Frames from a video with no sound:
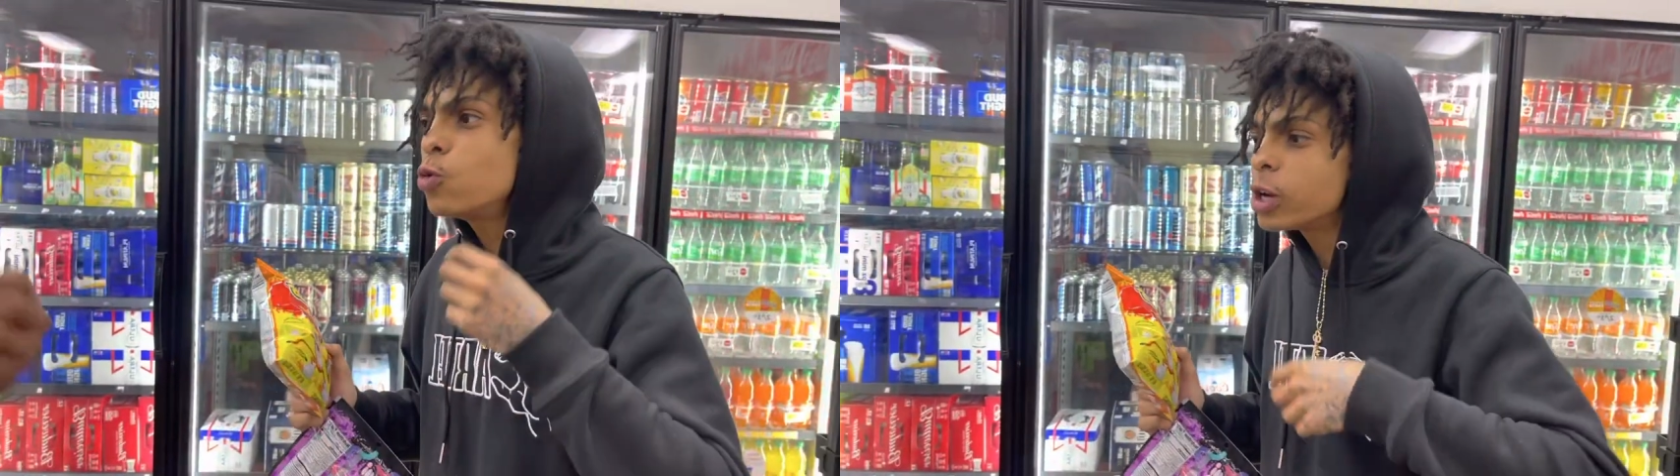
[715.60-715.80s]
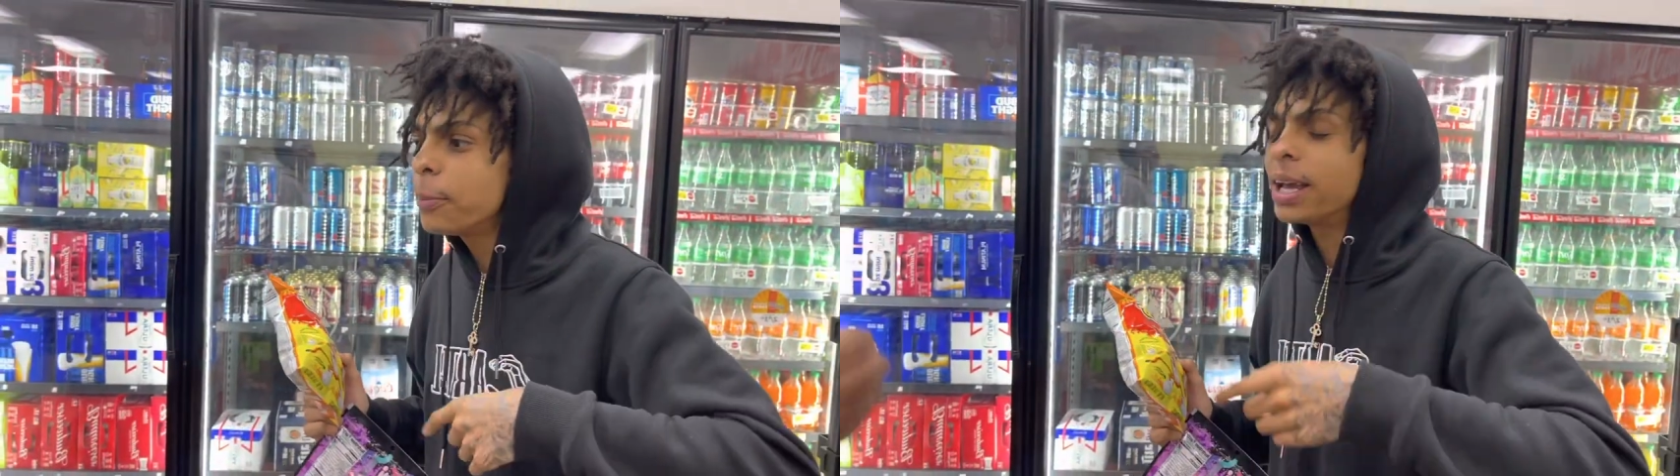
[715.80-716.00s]

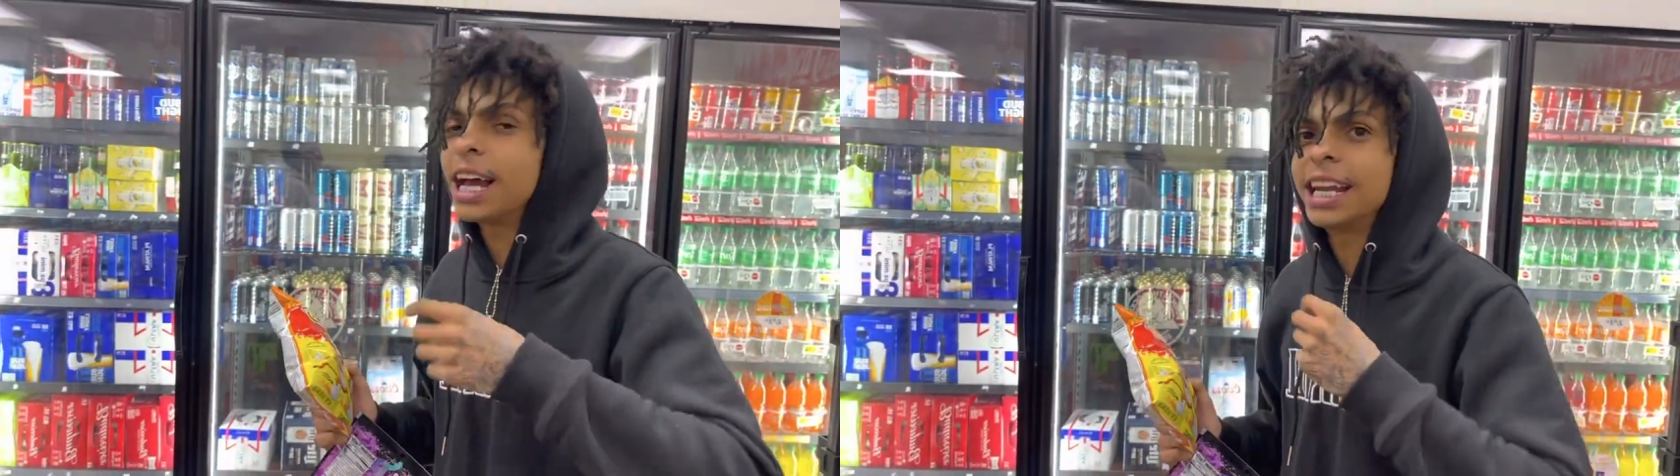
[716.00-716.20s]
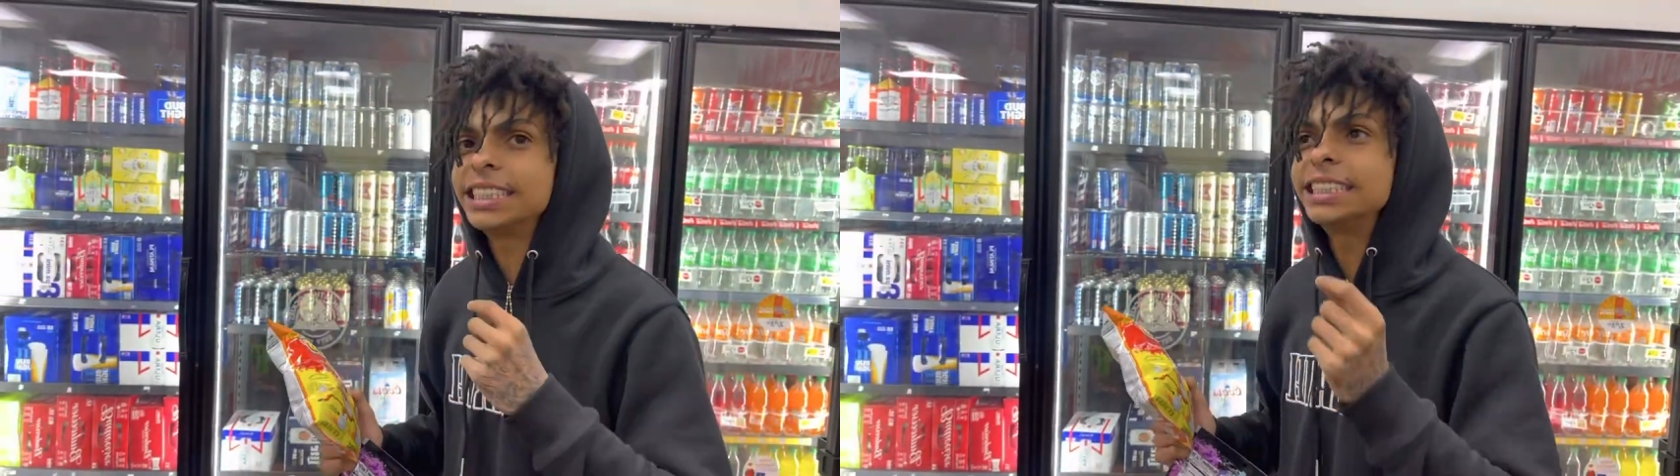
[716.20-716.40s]
that bitch
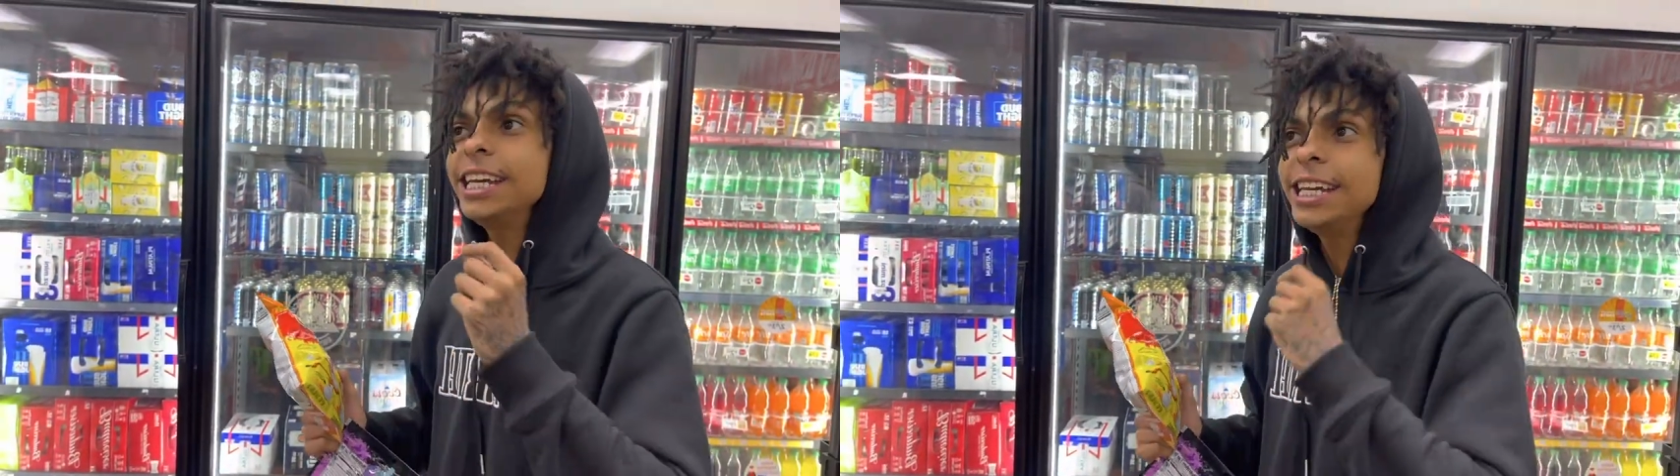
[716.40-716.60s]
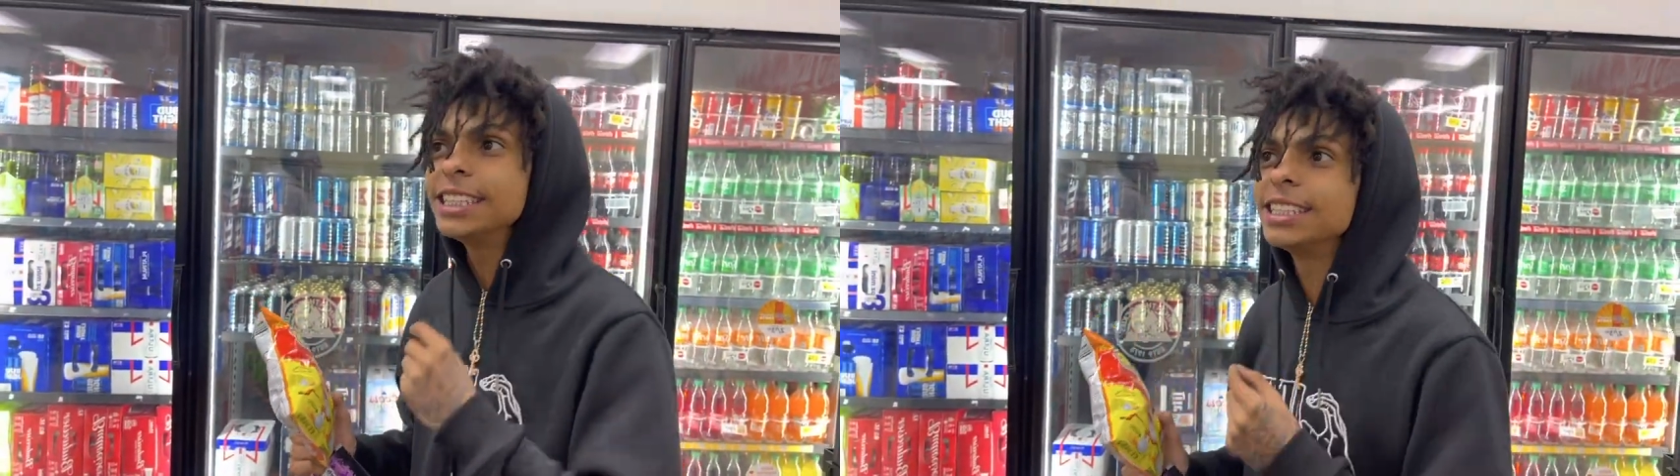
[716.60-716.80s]
got that
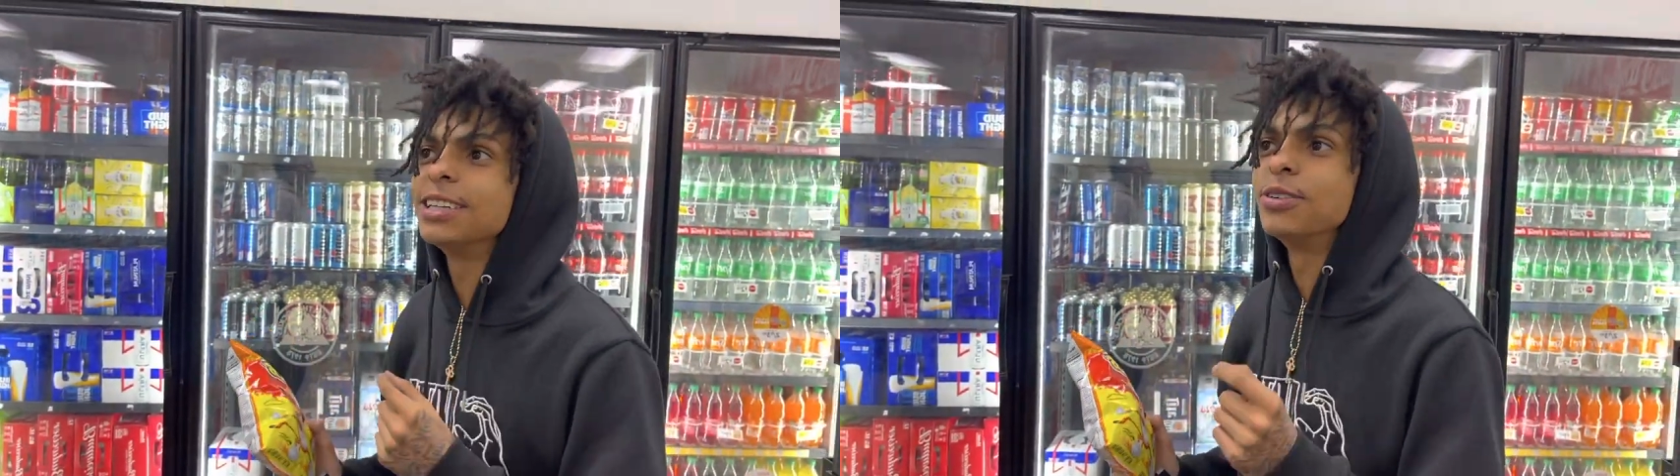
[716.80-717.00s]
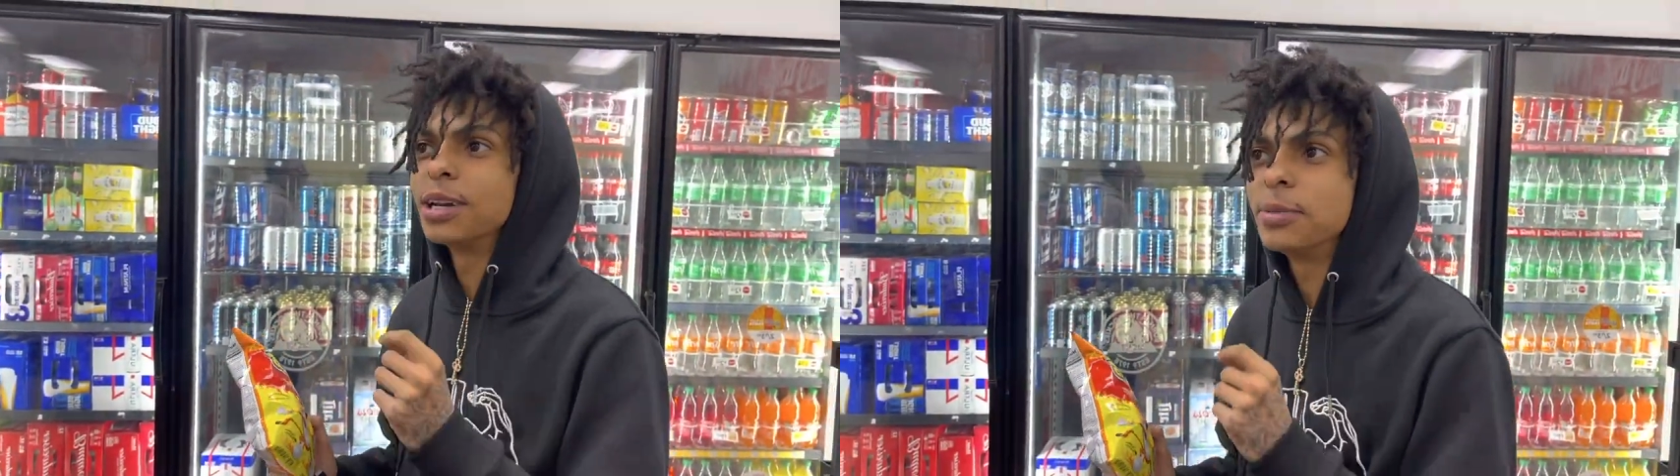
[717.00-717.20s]
seasoning.
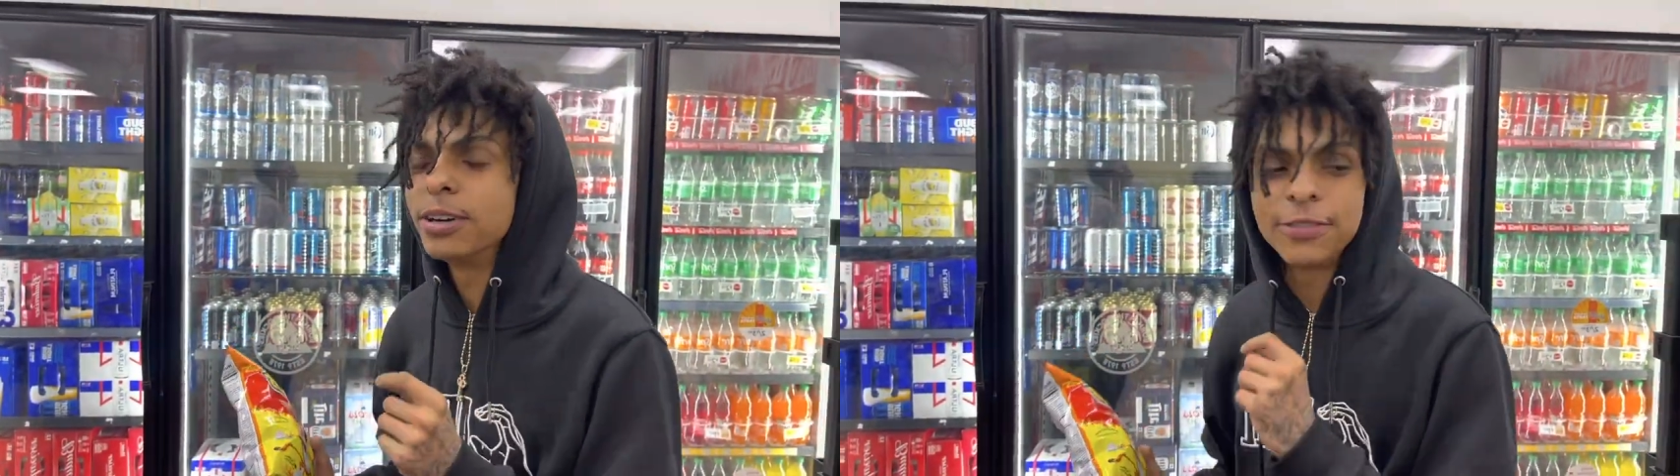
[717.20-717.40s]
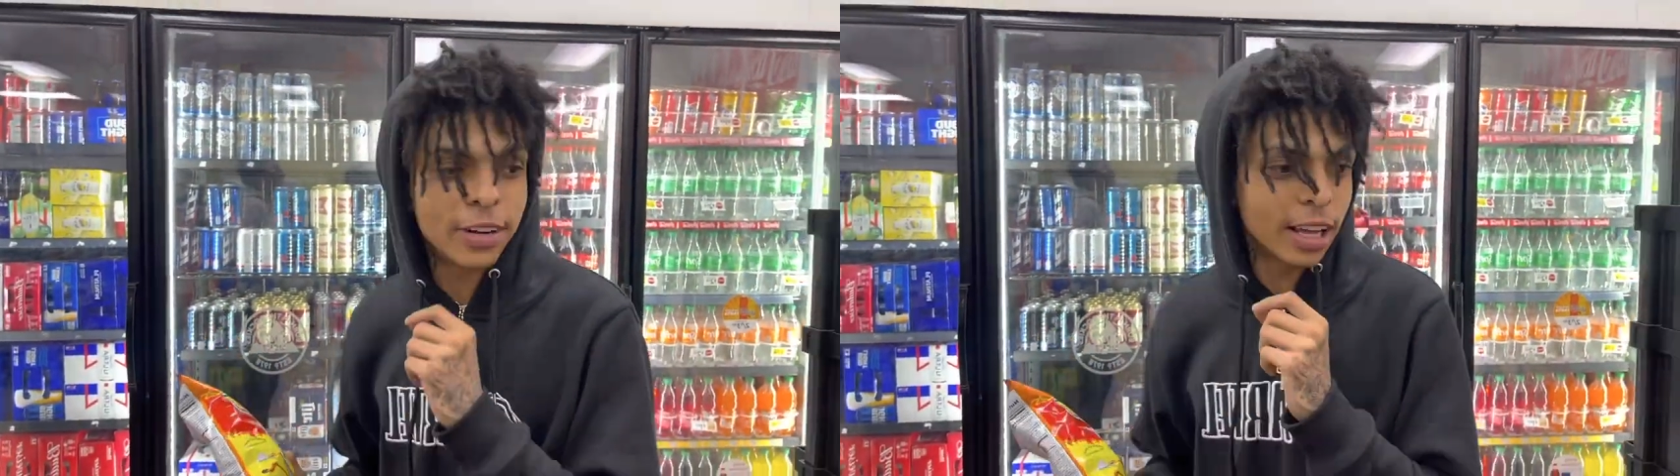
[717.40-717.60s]
Oh, God.